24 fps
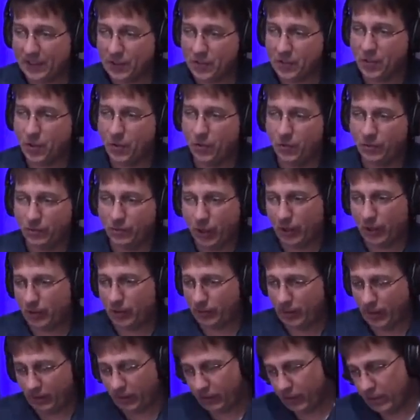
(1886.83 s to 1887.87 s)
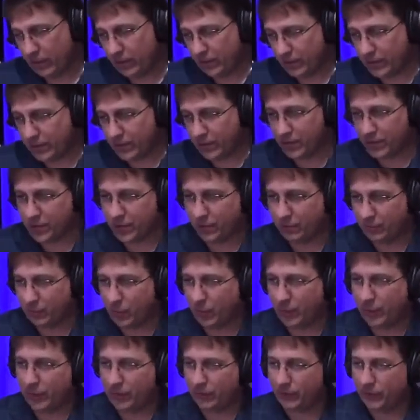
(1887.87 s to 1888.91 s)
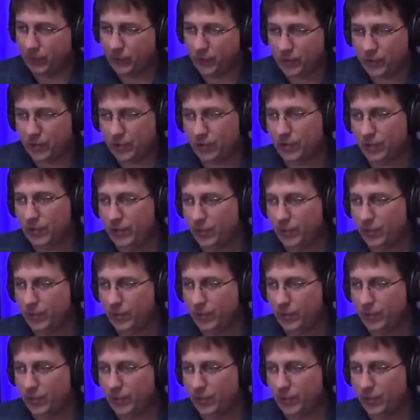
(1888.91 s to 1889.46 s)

so mark my words, at some point in the future,